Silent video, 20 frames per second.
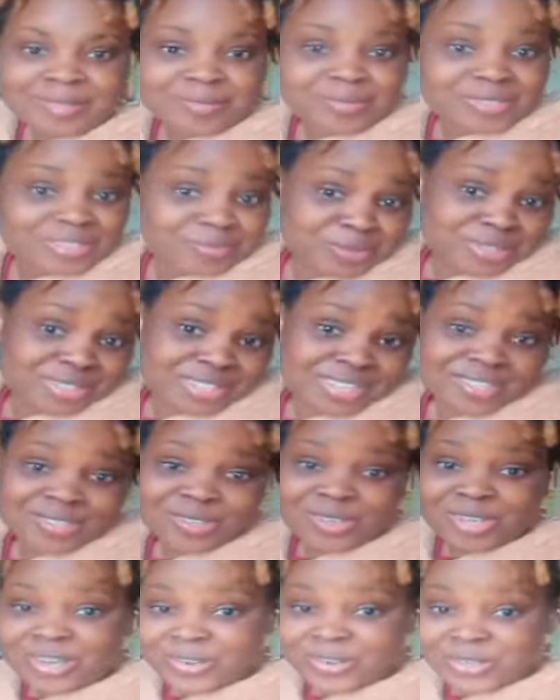Mr.
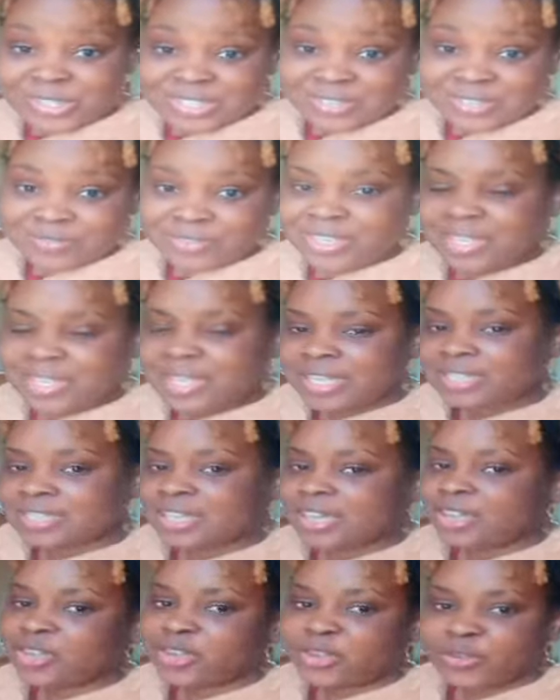Sonero TV,
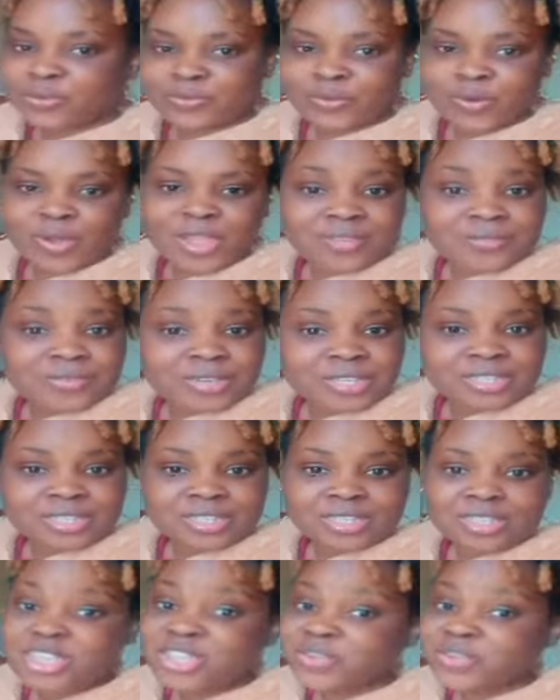thank you for everything.